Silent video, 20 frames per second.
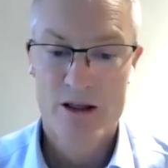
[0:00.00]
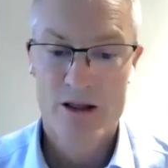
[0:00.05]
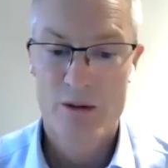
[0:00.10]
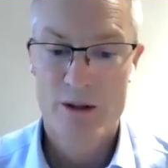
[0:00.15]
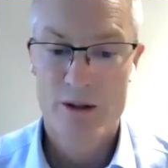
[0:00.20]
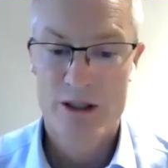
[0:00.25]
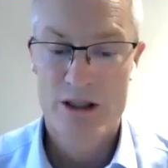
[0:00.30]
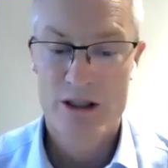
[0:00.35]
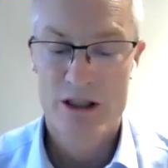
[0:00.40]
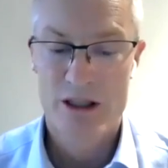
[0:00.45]

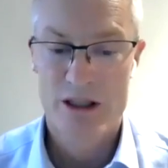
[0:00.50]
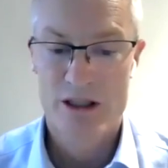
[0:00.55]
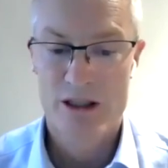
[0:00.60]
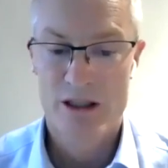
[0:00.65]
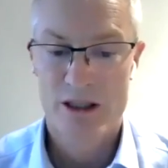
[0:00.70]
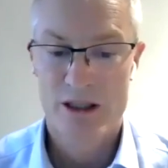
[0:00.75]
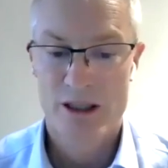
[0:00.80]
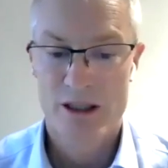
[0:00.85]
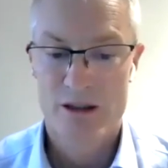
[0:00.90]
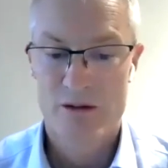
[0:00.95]
US
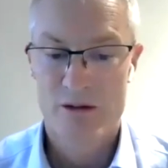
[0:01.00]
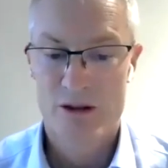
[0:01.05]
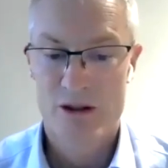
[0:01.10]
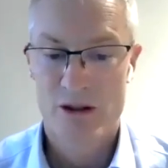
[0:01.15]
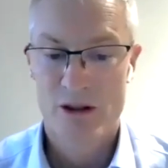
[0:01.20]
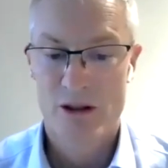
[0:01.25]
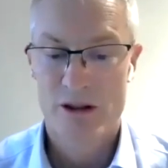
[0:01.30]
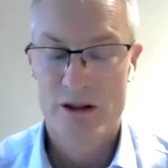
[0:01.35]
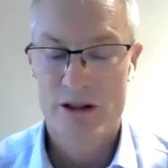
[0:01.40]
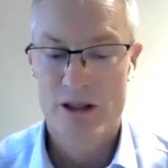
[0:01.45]

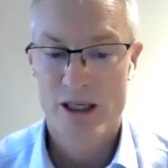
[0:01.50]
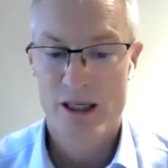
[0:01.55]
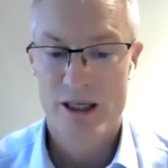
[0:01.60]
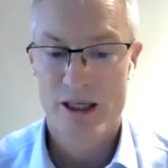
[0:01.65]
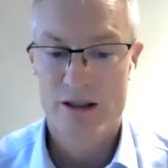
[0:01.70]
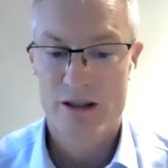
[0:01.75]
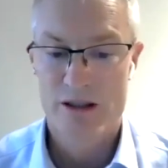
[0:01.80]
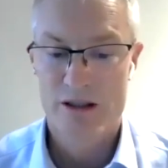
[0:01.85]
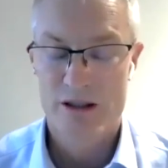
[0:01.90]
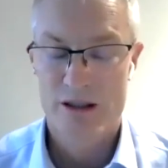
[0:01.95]
$1,600 an
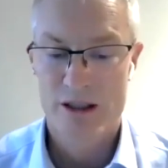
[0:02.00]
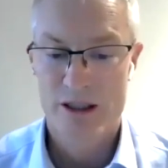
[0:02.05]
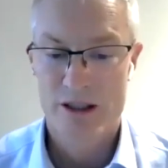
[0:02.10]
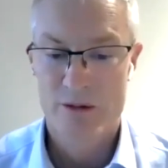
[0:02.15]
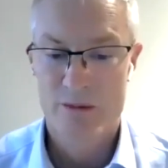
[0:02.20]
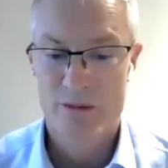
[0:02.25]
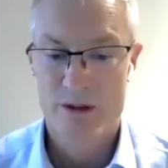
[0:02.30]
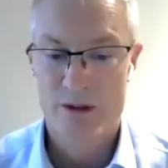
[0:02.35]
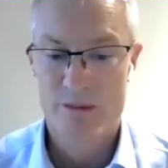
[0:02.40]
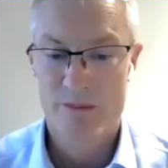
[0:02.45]
ounce
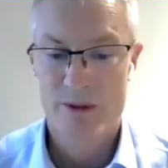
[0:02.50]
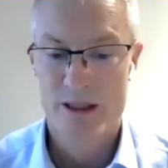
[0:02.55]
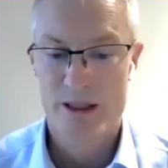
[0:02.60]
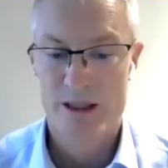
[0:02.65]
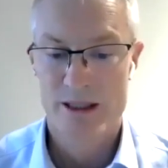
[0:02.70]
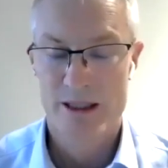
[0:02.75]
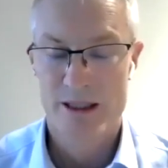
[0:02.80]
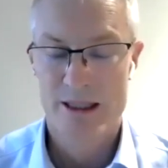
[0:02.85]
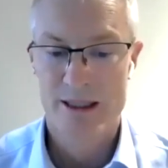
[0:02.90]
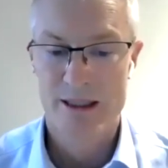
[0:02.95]
as we speak
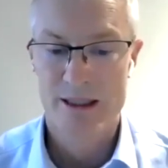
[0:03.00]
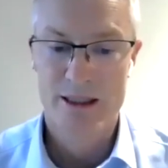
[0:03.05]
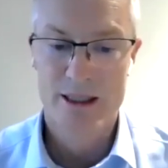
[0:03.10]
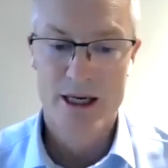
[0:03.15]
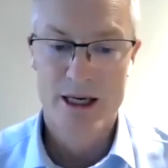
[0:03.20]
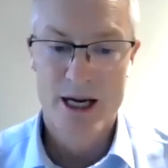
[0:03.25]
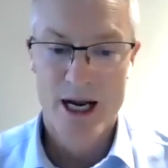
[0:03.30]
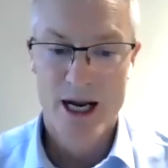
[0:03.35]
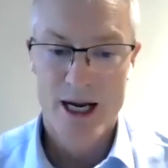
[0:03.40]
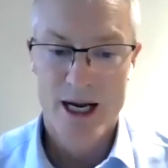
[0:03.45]
today.
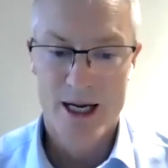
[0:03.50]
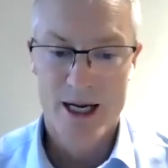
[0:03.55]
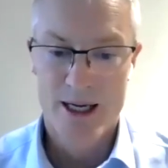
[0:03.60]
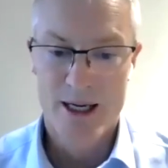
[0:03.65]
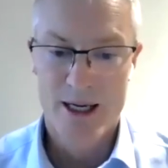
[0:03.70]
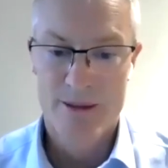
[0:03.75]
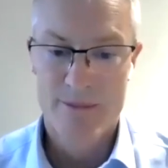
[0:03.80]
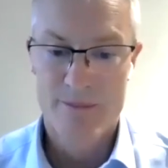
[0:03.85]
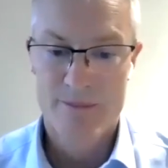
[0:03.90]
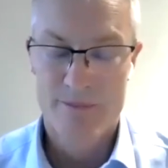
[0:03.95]

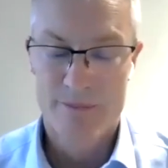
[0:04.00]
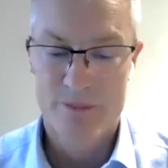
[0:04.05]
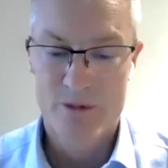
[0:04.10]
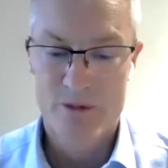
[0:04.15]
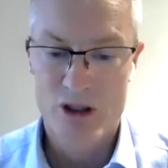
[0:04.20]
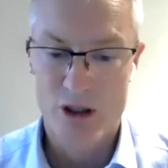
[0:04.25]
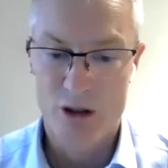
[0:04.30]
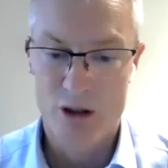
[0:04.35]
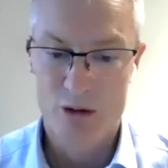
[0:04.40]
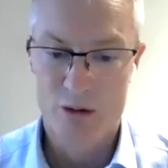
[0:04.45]

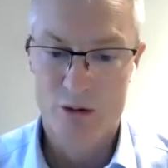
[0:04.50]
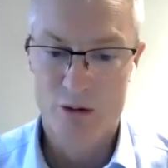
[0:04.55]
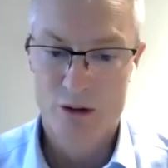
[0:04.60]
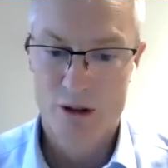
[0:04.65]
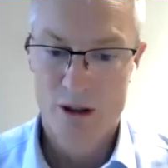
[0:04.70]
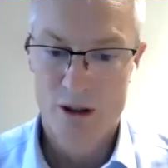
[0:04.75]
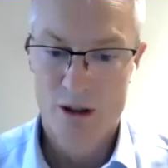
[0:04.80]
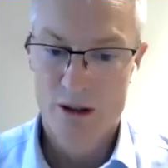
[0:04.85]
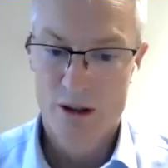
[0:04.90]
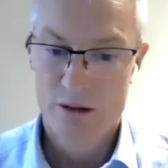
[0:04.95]
So
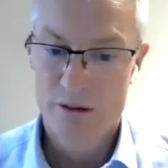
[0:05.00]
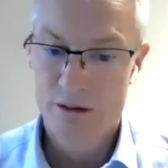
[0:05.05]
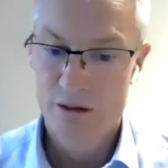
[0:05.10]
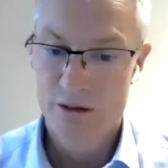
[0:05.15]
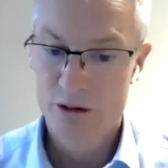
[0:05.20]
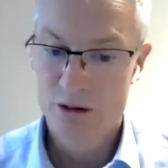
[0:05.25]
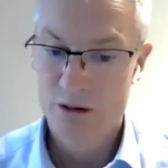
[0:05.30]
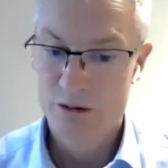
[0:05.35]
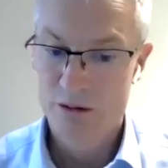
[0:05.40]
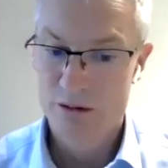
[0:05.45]

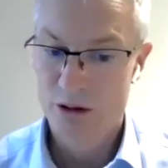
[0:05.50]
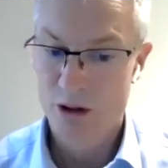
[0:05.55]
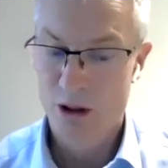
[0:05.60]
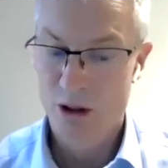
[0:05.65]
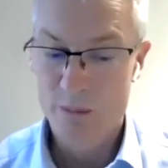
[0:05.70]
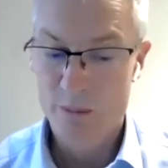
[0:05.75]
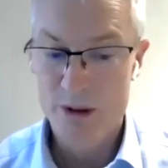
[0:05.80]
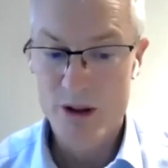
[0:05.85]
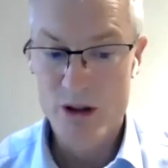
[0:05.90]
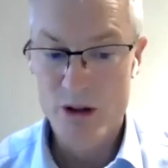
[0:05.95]

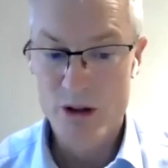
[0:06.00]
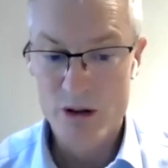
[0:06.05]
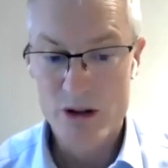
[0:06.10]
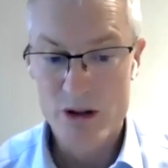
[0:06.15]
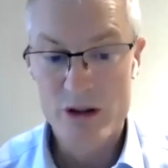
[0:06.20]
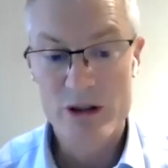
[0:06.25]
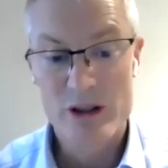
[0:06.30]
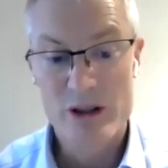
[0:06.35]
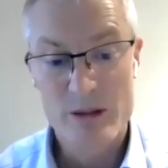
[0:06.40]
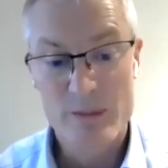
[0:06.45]
gold
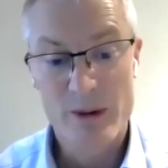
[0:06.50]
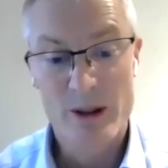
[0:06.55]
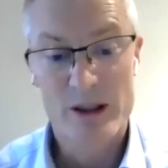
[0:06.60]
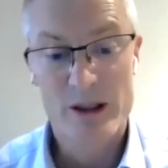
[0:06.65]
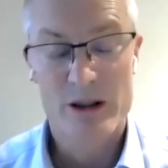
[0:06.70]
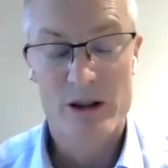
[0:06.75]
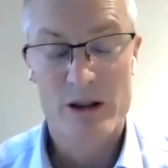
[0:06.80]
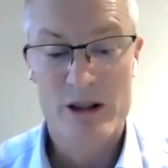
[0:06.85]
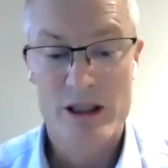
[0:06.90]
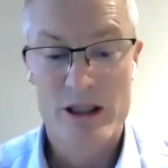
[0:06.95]
producers,
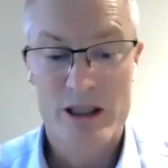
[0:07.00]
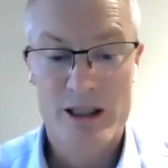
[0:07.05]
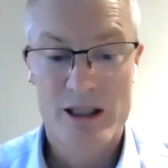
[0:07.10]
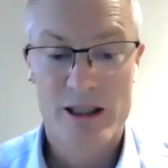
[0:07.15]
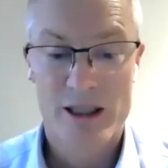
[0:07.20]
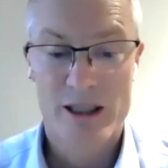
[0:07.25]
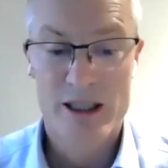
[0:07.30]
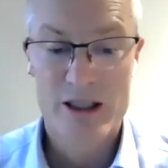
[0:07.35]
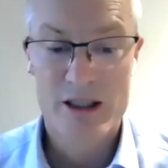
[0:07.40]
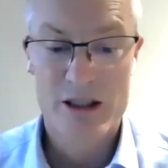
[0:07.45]
despite cost
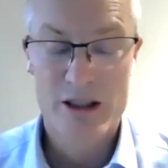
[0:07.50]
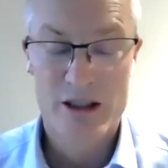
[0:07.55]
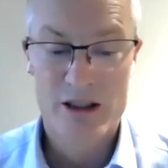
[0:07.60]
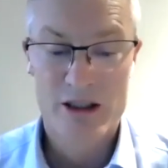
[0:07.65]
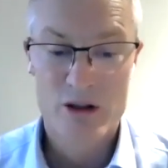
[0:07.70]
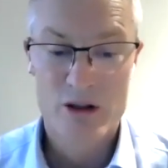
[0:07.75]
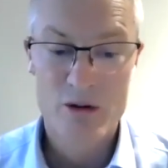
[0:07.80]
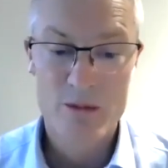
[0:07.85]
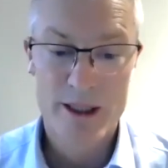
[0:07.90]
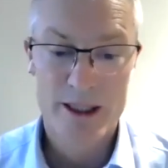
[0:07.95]
escalation, are
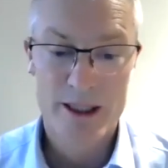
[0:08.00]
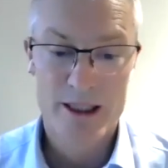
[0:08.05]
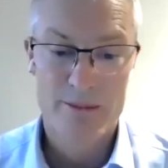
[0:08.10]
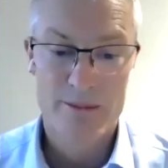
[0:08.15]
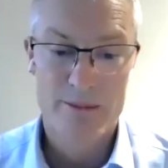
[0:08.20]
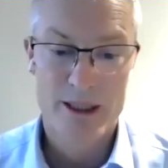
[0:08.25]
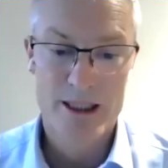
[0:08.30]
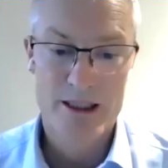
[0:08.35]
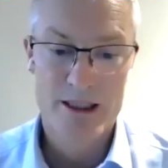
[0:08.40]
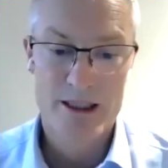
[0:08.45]
still
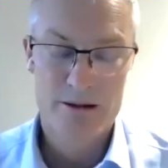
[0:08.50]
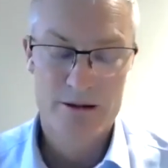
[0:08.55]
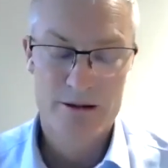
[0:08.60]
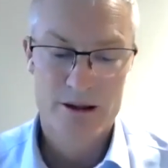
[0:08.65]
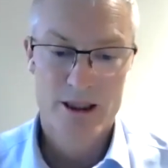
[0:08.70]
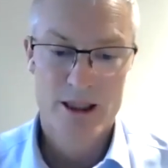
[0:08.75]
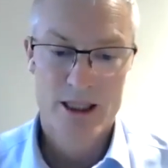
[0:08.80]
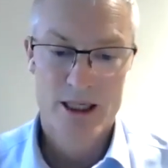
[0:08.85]
making money,